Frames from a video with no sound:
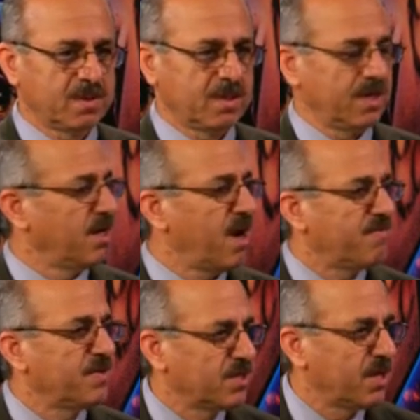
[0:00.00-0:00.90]

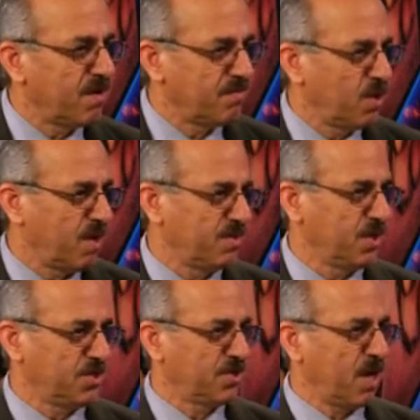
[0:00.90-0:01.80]
enough is enough, you have
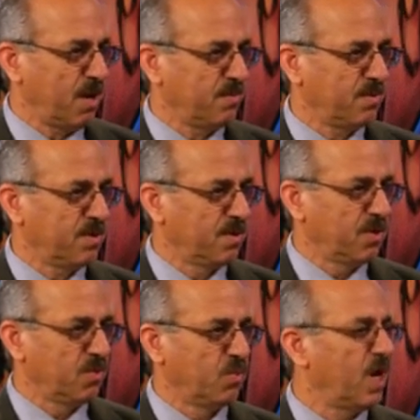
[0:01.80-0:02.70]
to stop.
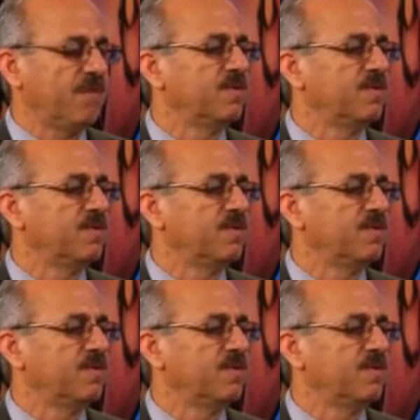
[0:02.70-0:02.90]
We haven't